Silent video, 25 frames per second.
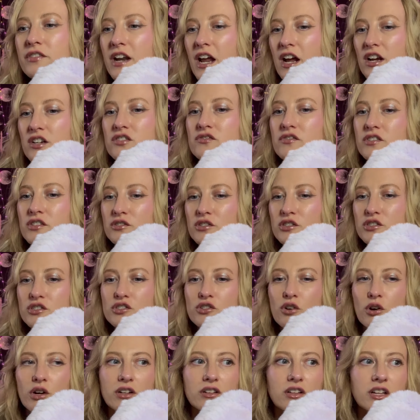Nashville to
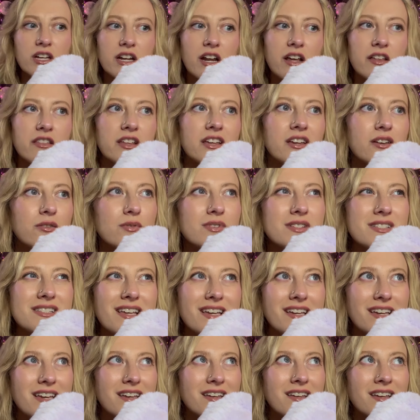Charlotte, I think it was like